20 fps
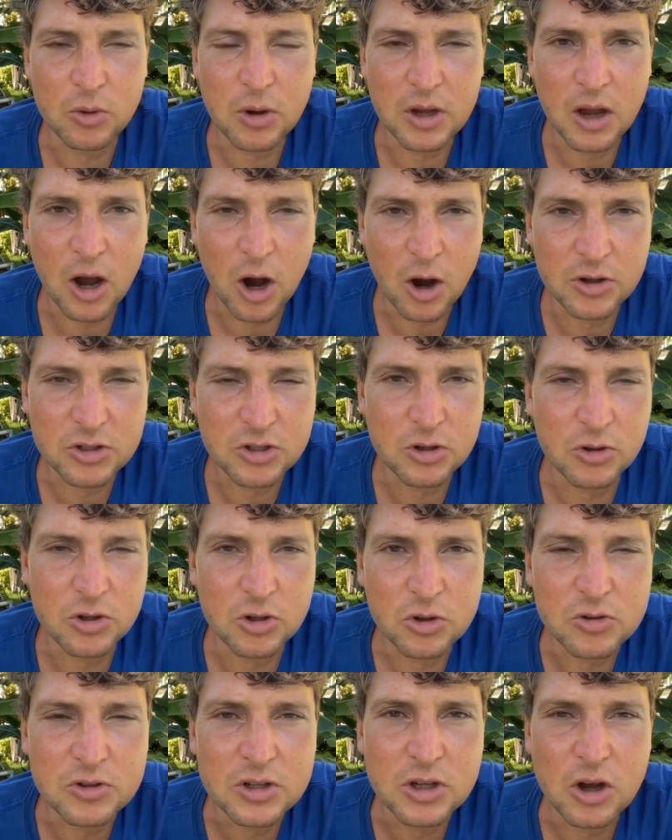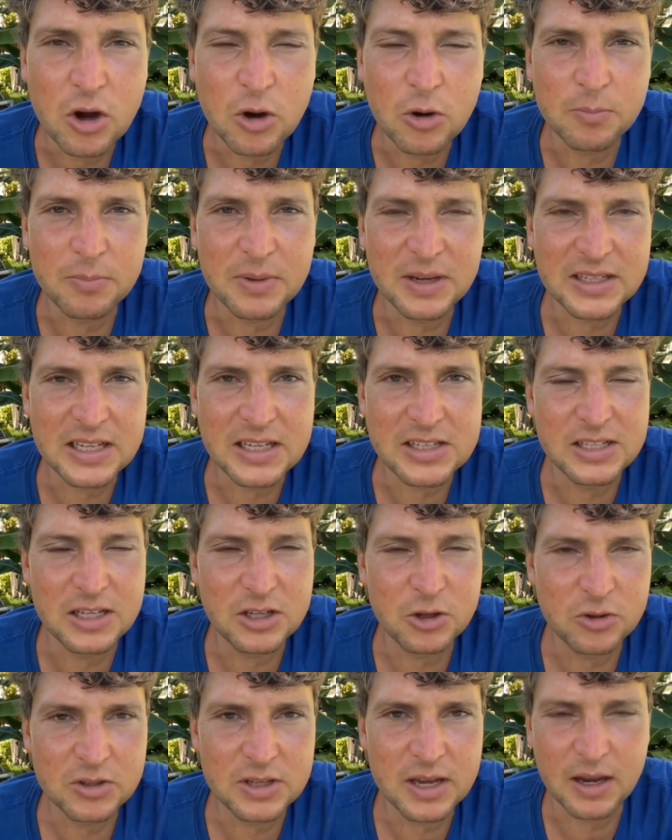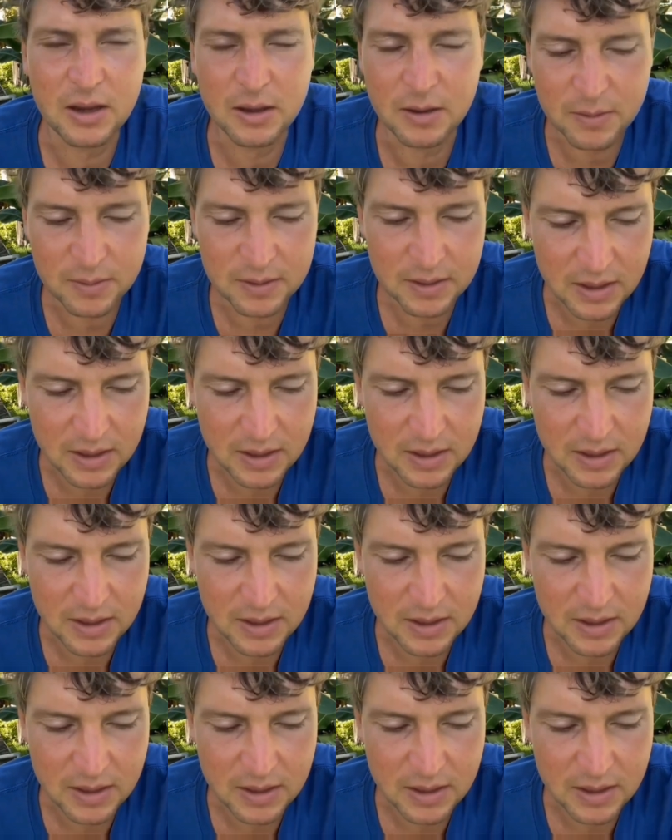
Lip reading: can also use the code BTC Hotel,